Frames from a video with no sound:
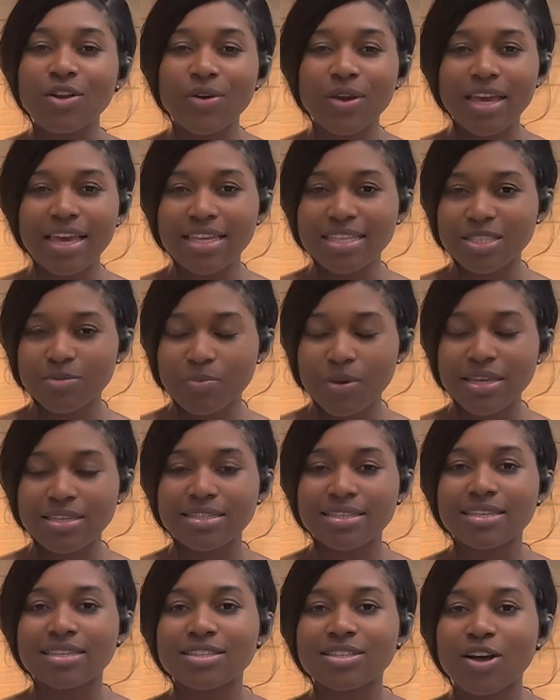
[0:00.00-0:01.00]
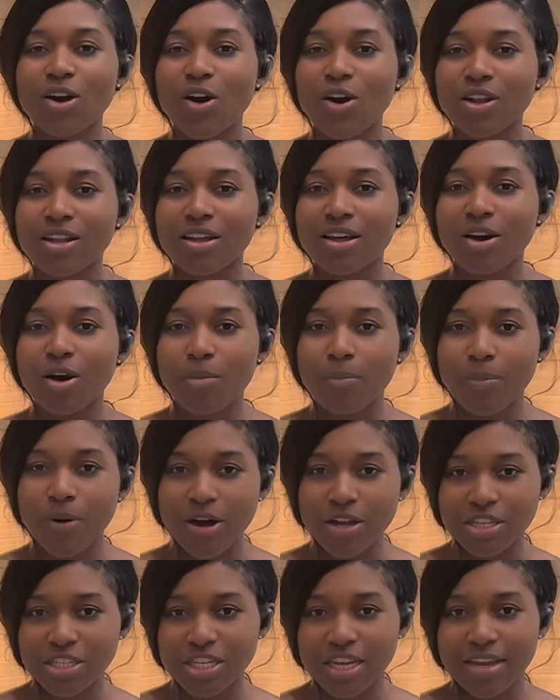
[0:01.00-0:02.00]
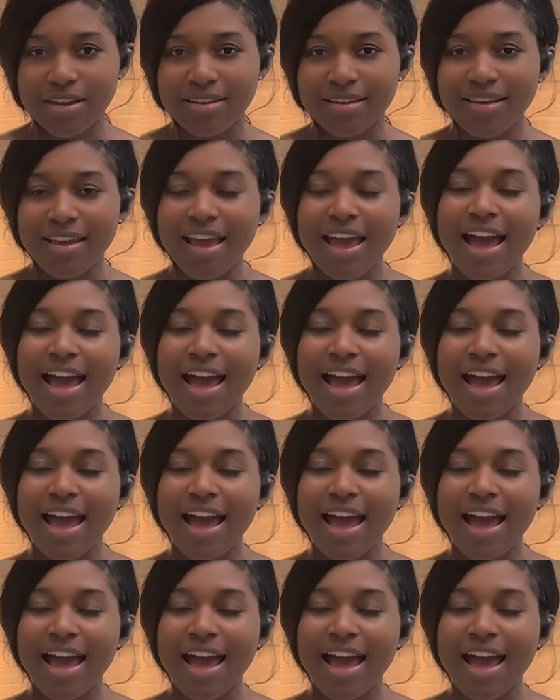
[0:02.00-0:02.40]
looking spaces on a budget.